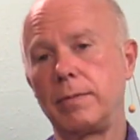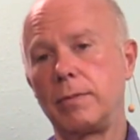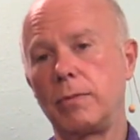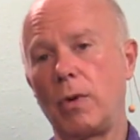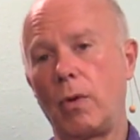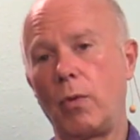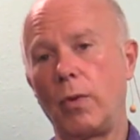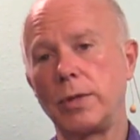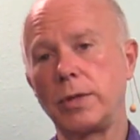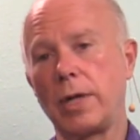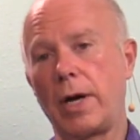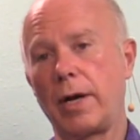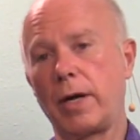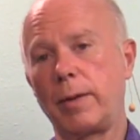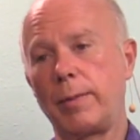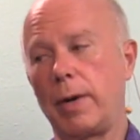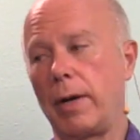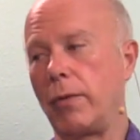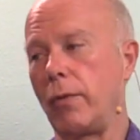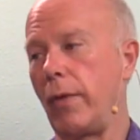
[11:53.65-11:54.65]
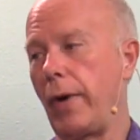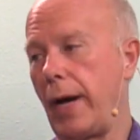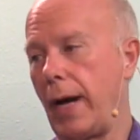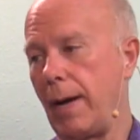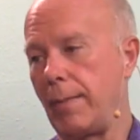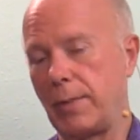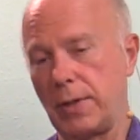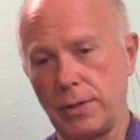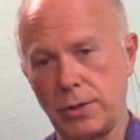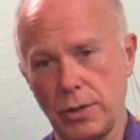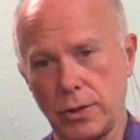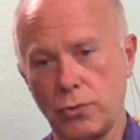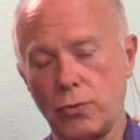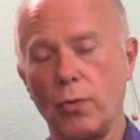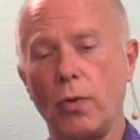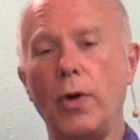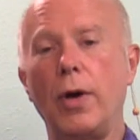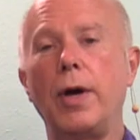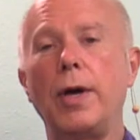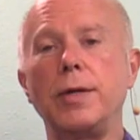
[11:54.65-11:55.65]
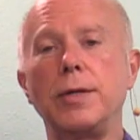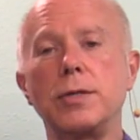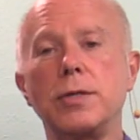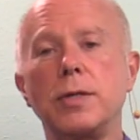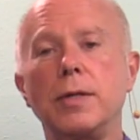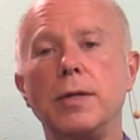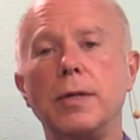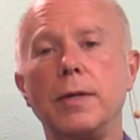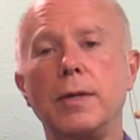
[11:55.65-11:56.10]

But we're talking about RAM that just runs,